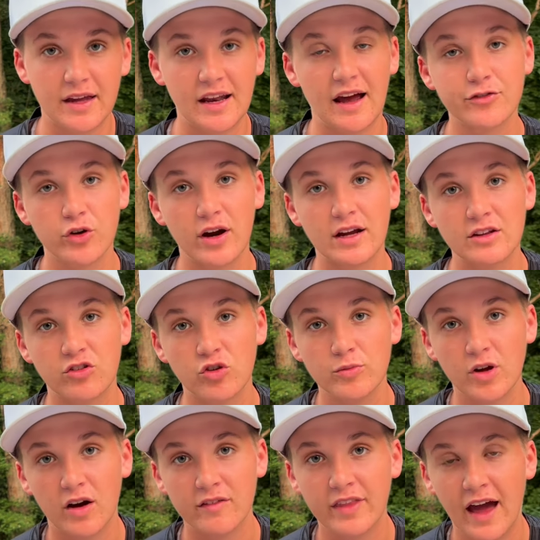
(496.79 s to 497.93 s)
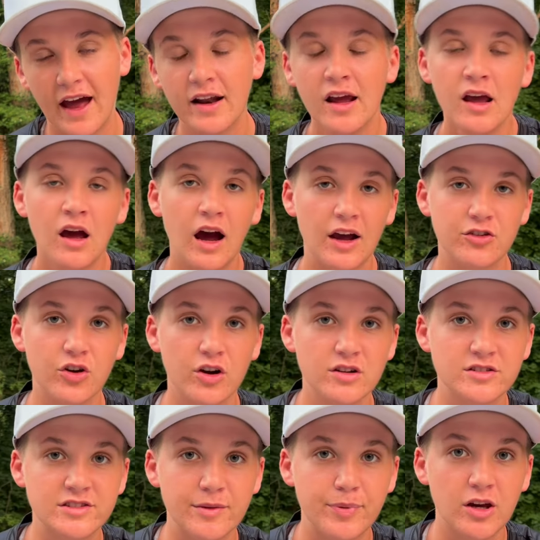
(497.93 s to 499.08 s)
And after I consumed all of that, I started
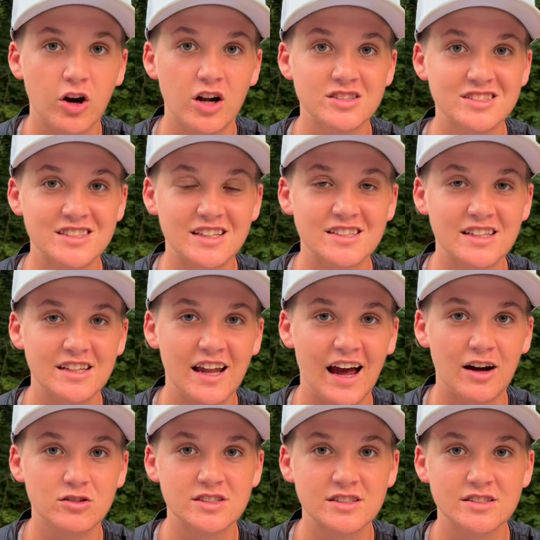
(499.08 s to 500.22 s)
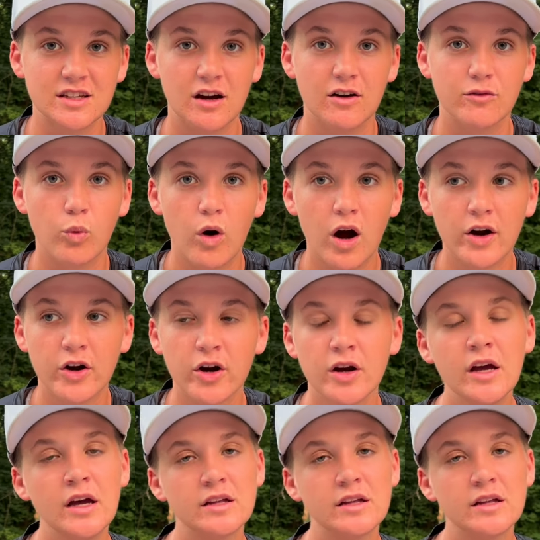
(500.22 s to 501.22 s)
sipping on 16 ounces of water